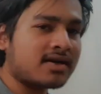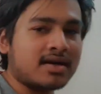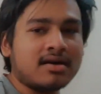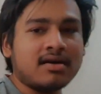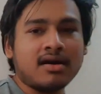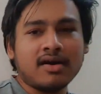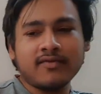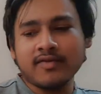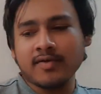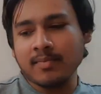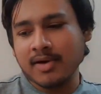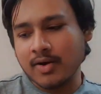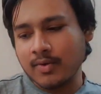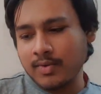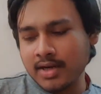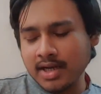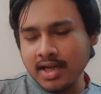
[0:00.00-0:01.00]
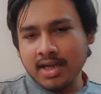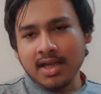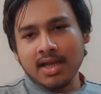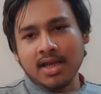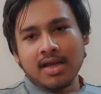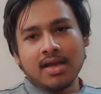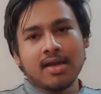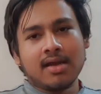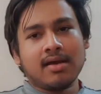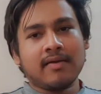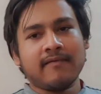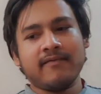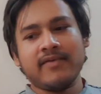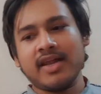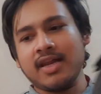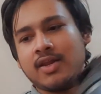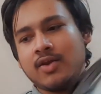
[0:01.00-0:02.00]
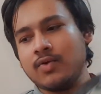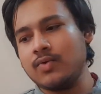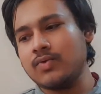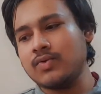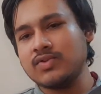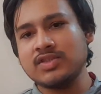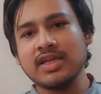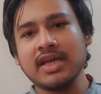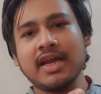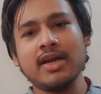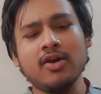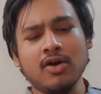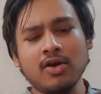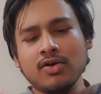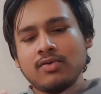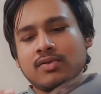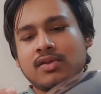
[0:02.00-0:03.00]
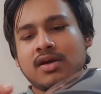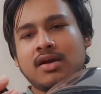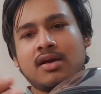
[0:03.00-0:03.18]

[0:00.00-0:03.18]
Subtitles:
curved mount, when you stick it onto the